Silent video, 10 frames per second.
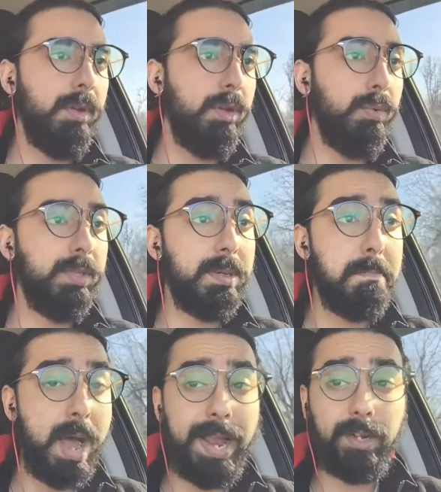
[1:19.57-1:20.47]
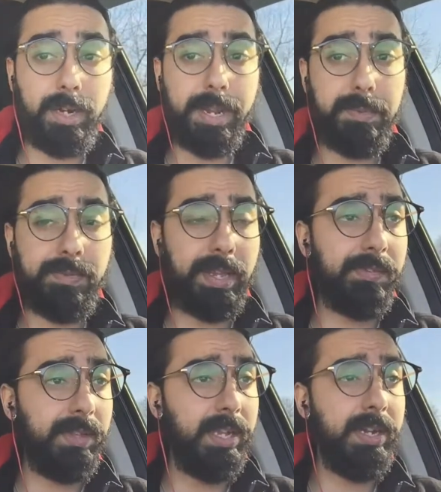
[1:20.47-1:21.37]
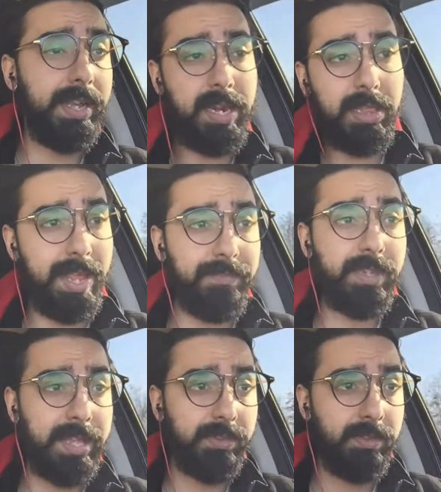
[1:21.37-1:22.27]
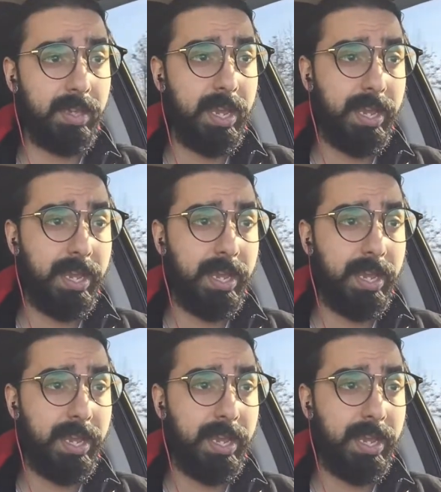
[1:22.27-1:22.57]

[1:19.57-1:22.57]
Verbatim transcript: who was a minor. He was 16 and he got a life sentence.